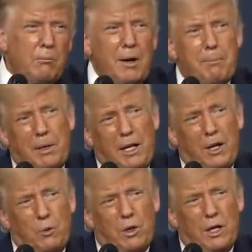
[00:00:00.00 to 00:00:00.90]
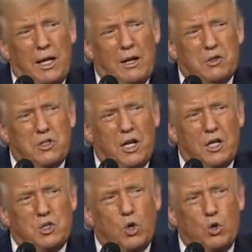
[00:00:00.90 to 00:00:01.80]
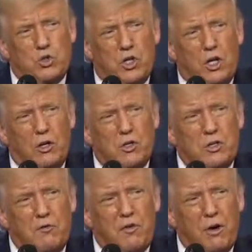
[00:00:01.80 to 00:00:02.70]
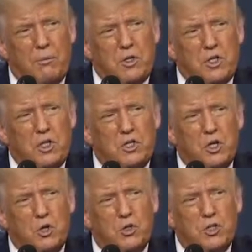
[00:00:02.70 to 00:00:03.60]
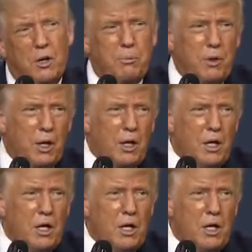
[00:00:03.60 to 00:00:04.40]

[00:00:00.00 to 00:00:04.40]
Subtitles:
My plan will allow states, wholesalers, and pharmacies to do something